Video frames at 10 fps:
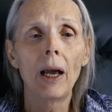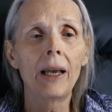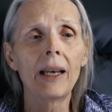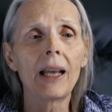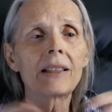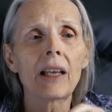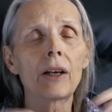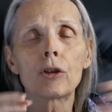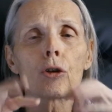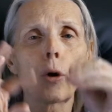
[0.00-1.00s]
And they said
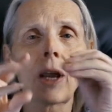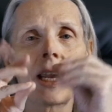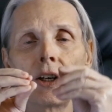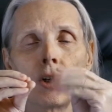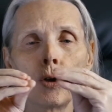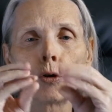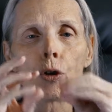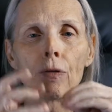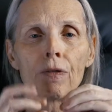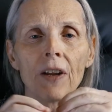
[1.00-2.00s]
it's okay to use
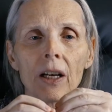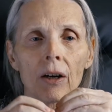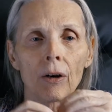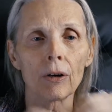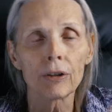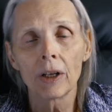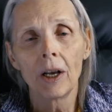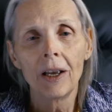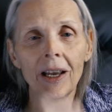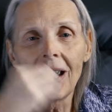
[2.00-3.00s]
your fingers
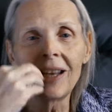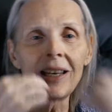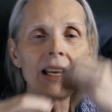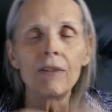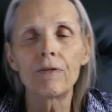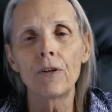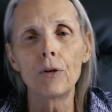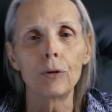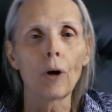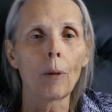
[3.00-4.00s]
and eat
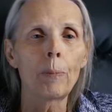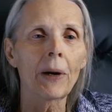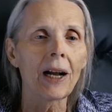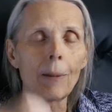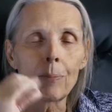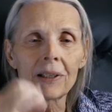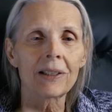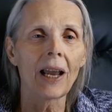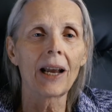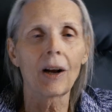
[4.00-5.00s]
food, or pick up a
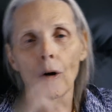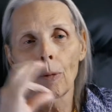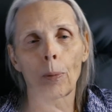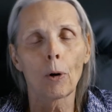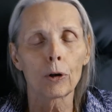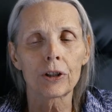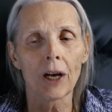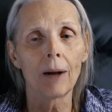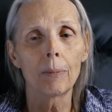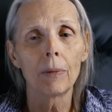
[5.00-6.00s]
steak or a pork
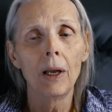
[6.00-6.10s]
chop